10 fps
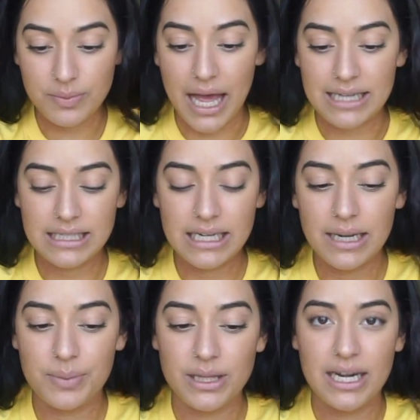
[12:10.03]
plastic,
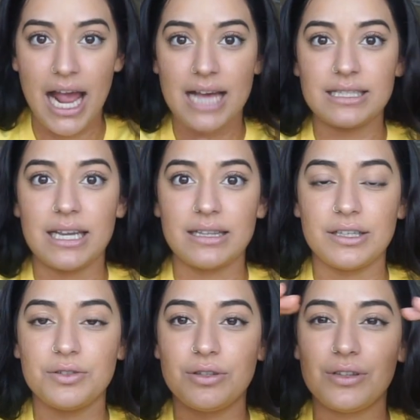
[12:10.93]
but then it has like
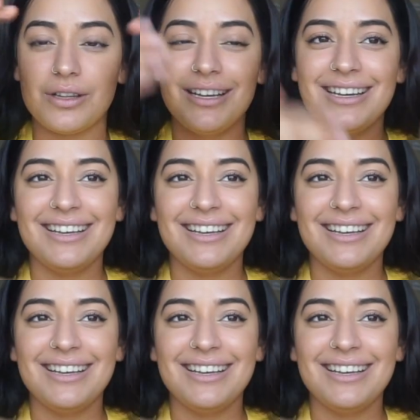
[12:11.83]
little,